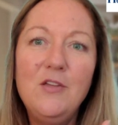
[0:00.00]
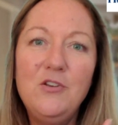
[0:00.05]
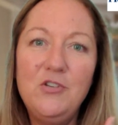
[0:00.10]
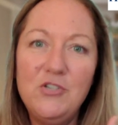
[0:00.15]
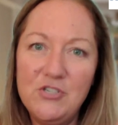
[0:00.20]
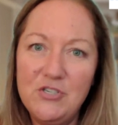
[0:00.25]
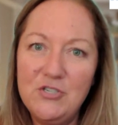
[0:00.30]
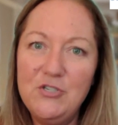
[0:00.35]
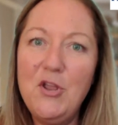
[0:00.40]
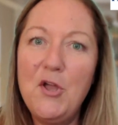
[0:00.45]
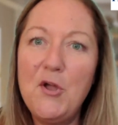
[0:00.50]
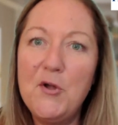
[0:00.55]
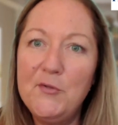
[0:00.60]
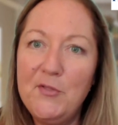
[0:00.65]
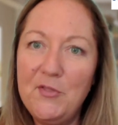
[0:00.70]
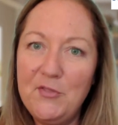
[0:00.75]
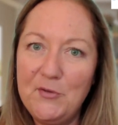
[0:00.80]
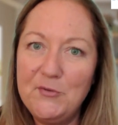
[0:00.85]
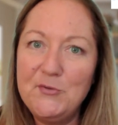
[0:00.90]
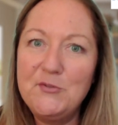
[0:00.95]
just know
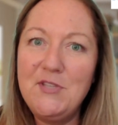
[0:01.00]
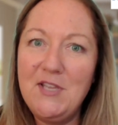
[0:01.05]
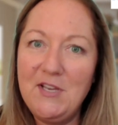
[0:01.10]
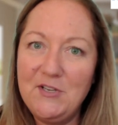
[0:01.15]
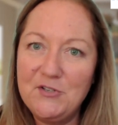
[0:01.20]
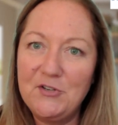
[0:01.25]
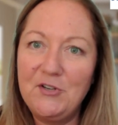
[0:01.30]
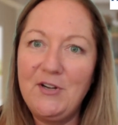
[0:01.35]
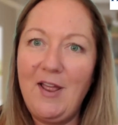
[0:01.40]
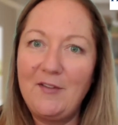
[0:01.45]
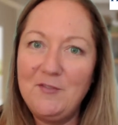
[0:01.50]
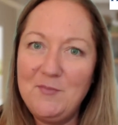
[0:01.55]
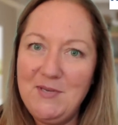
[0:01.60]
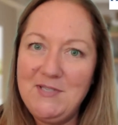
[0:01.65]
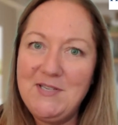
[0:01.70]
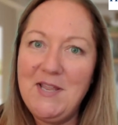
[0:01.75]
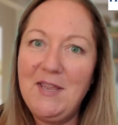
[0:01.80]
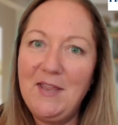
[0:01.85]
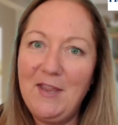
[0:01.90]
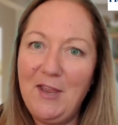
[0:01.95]
that those things are going to have to be
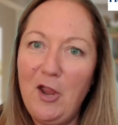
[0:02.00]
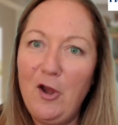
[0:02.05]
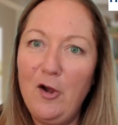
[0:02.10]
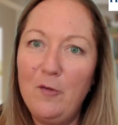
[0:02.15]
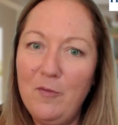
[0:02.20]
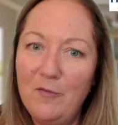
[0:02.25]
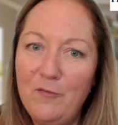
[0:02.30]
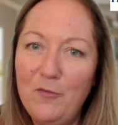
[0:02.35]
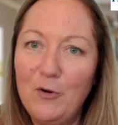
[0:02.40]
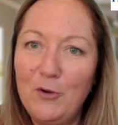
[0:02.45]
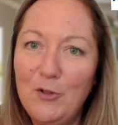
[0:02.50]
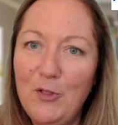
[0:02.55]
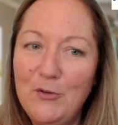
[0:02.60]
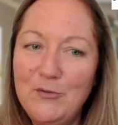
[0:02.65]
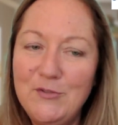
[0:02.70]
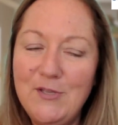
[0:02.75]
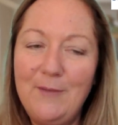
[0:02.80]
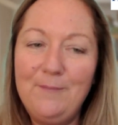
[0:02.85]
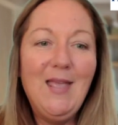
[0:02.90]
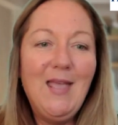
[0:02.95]
taken care of before
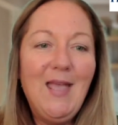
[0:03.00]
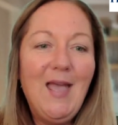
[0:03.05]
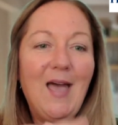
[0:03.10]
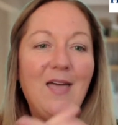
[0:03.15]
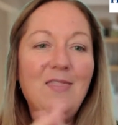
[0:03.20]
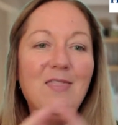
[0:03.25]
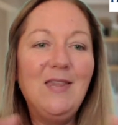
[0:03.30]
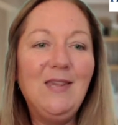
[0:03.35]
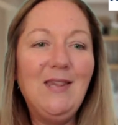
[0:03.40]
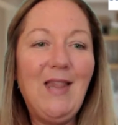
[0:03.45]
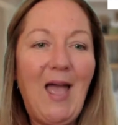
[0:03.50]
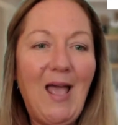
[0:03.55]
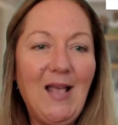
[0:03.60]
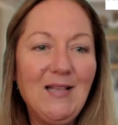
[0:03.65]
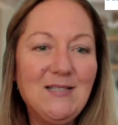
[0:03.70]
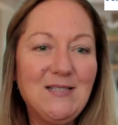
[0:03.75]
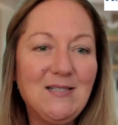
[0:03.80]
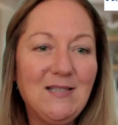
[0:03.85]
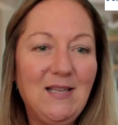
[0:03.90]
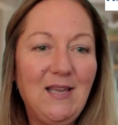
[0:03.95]
closing. And then
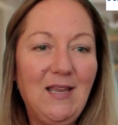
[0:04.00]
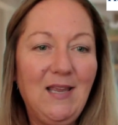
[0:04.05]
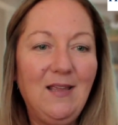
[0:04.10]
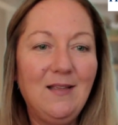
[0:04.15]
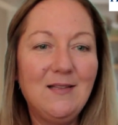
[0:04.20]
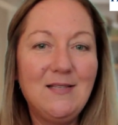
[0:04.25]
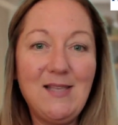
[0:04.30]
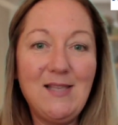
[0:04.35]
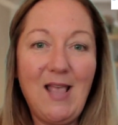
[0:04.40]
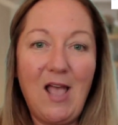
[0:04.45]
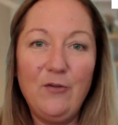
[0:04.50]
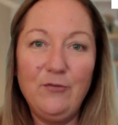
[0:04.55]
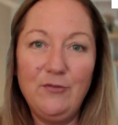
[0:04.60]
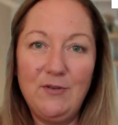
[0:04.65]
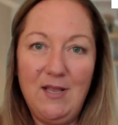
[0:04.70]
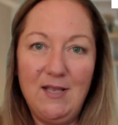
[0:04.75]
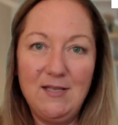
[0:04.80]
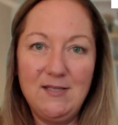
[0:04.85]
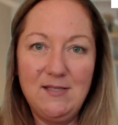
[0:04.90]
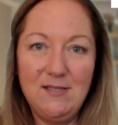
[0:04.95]
lastly,
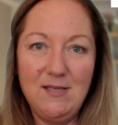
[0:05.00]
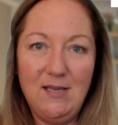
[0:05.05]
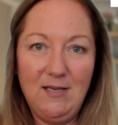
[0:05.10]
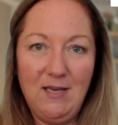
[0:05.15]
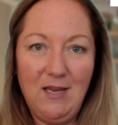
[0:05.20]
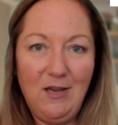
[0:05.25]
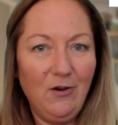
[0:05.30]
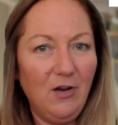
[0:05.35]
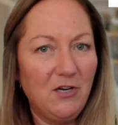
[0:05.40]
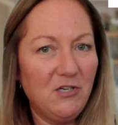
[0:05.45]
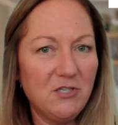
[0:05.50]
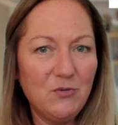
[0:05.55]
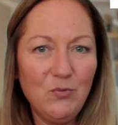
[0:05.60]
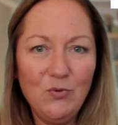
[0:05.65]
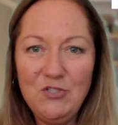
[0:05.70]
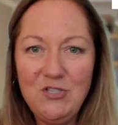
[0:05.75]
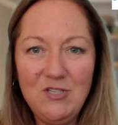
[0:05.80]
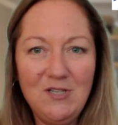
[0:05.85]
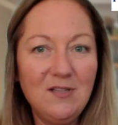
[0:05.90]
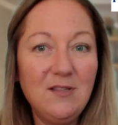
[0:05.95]
soundness. And here I just
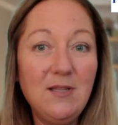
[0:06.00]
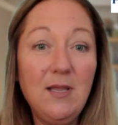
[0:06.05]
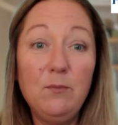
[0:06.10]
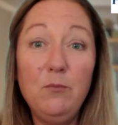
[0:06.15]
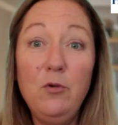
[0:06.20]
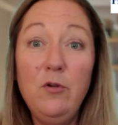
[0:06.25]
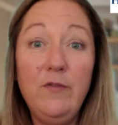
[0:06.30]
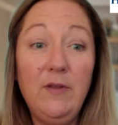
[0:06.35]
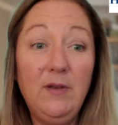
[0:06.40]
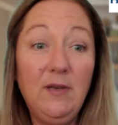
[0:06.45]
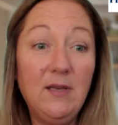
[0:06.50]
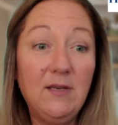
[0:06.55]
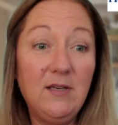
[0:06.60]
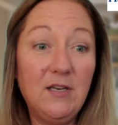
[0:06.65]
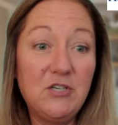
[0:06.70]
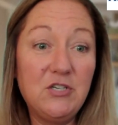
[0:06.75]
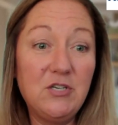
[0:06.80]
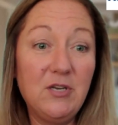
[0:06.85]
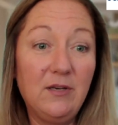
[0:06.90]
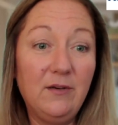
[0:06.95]
want you to think move-in
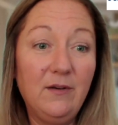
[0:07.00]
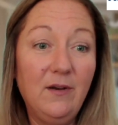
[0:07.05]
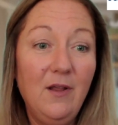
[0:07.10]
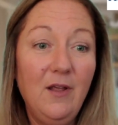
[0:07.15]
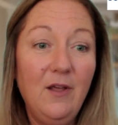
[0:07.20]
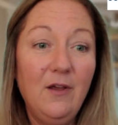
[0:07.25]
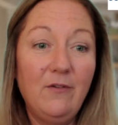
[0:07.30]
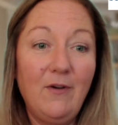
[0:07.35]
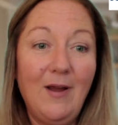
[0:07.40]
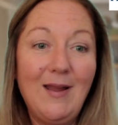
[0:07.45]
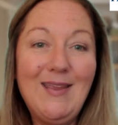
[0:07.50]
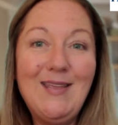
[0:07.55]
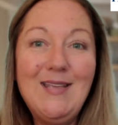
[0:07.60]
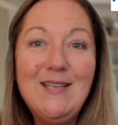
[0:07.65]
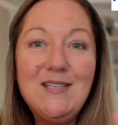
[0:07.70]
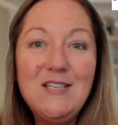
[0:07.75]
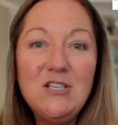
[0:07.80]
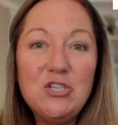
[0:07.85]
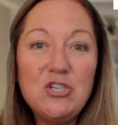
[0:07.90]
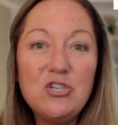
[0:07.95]
condition, right? Is
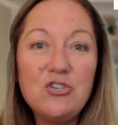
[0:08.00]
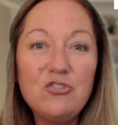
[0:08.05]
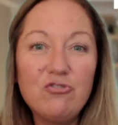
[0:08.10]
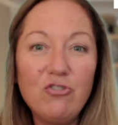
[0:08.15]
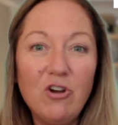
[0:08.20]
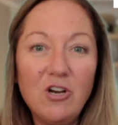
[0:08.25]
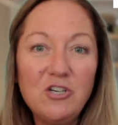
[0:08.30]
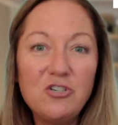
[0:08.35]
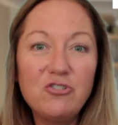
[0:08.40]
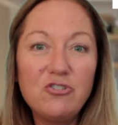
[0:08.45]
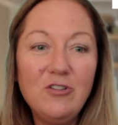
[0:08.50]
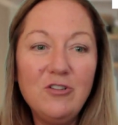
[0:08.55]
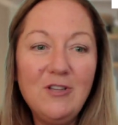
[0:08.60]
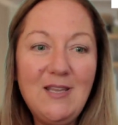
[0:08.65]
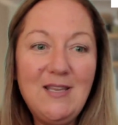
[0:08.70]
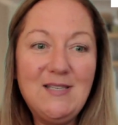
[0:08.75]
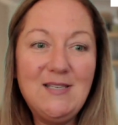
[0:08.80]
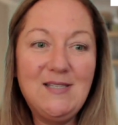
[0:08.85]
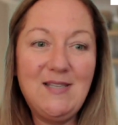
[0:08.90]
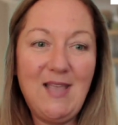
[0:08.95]
it
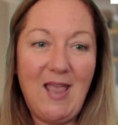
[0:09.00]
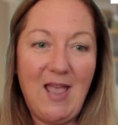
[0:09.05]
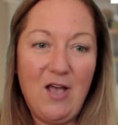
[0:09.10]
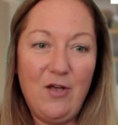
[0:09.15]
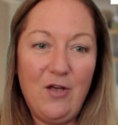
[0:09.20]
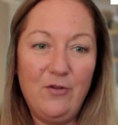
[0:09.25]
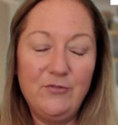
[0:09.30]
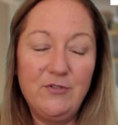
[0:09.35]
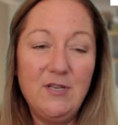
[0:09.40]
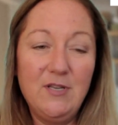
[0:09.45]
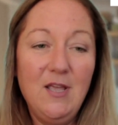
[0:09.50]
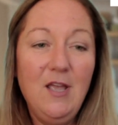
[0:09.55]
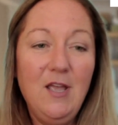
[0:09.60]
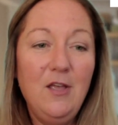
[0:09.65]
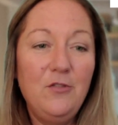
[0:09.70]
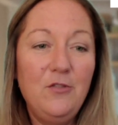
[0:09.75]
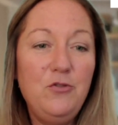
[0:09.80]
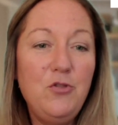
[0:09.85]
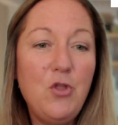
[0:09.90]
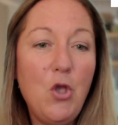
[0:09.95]
structurally sound?
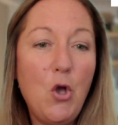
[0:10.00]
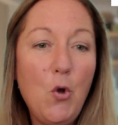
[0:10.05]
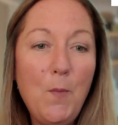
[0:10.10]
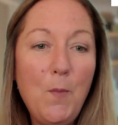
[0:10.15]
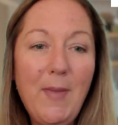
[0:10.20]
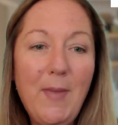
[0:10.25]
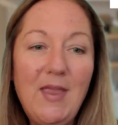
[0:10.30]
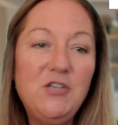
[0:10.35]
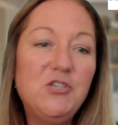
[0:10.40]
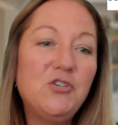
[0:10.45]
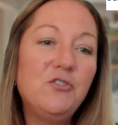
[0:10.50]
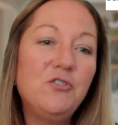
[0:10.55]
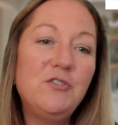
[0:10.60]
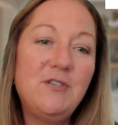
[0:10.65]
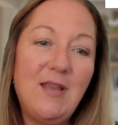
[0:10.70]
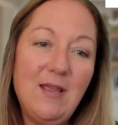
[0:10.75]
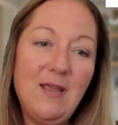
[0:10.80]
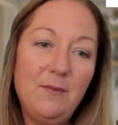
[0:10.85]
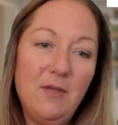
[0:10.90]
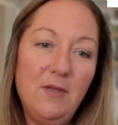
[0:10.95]
No major
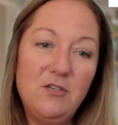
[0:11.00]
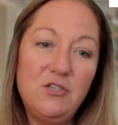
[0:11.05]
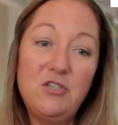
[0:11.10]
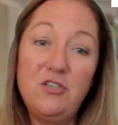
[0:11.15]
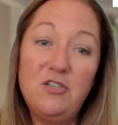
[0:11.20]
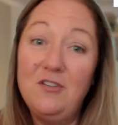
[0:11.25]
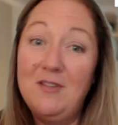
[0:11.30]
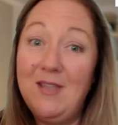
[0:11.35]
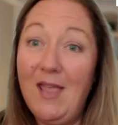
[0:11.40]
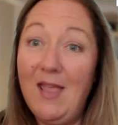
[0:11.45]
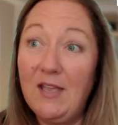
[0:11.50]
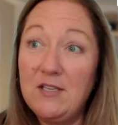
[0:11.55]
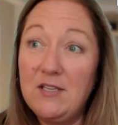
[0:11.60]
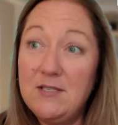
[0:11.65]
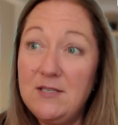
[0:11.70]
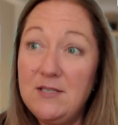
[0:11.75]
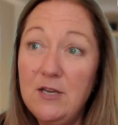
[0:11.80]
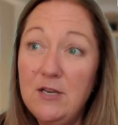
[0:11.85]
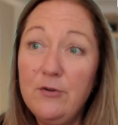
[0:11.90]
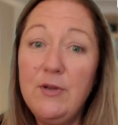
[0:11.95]
damage to the
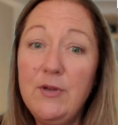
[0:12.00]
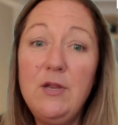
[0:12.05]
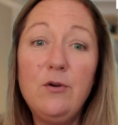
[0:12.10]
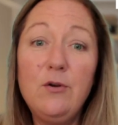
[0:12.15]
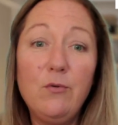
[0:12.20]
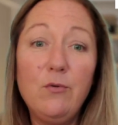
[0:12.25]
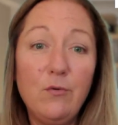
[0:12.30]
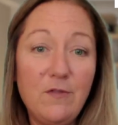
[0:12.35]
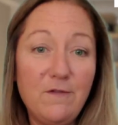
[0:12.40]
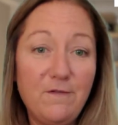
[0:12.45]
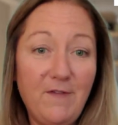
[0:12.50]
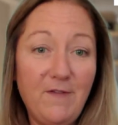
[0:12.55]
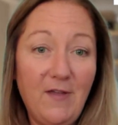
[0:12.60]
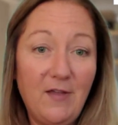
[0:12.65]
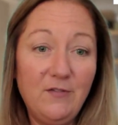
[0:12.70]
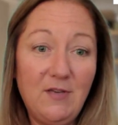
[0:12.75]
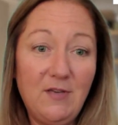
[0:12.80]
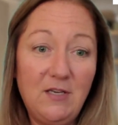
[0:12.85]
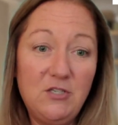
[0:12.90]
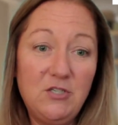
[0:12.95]
exterior or the
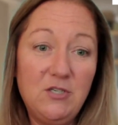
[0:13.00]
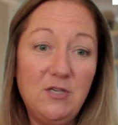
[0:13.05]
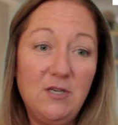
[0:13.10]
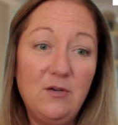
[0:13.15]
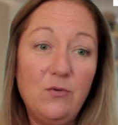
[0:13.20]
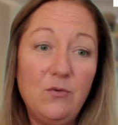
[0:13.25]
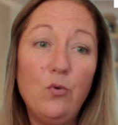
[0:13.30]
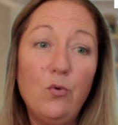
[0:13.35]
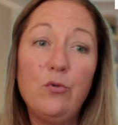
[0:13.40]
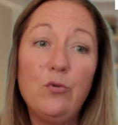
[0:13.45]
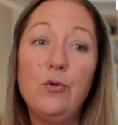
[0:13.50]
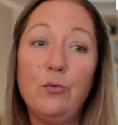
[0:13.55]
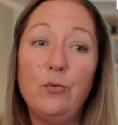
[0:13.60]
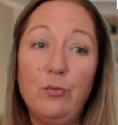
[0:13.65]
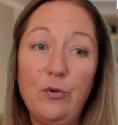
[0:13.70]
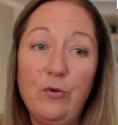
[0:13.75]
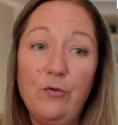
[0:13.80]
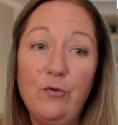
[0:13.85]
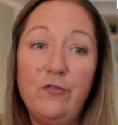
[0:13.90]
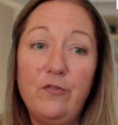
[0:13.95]
foundation or the
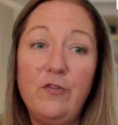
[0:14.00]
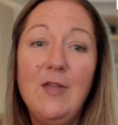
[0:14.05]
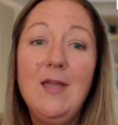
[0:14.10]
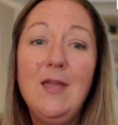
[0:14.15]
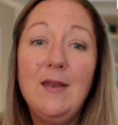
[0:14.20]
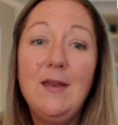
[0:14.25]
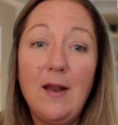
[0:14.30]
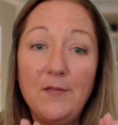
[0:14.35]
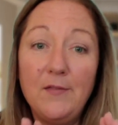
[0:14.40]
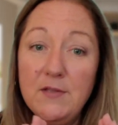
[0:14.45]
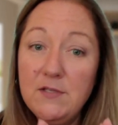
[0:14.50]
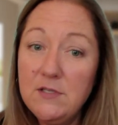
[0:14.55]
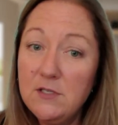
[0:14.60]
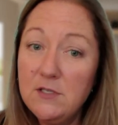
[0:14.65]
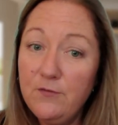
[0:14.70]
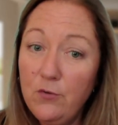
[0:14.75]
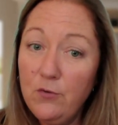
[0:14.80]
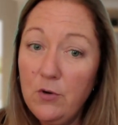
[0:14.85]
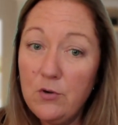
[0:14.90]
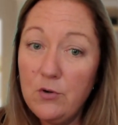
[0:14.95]
roof. Now, this is
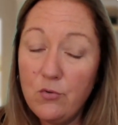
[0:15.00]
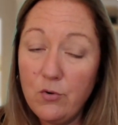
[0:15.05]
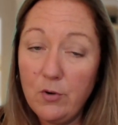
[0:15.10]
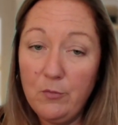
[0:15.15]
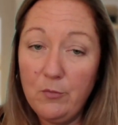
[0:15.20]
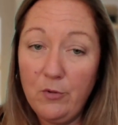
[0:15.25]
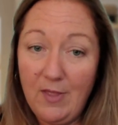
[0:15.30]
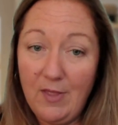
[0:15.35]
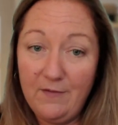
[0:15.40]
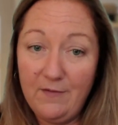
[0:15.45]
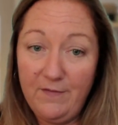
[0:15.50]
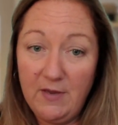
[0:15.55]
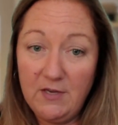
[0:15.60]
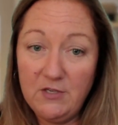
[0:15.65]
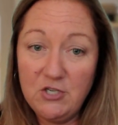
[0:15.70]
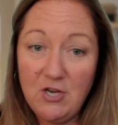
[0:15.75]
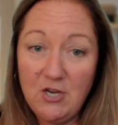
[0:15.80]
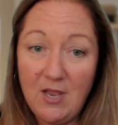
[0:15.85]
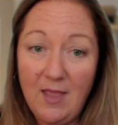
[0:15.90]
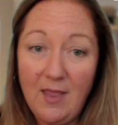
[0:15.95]
for a normal
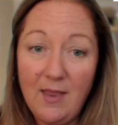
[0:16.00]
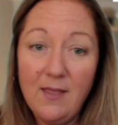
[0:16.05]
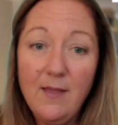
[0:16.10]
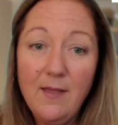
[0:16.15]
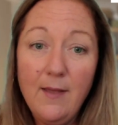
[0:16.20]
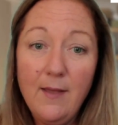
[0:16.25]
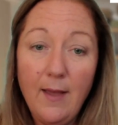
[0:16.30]
FHA.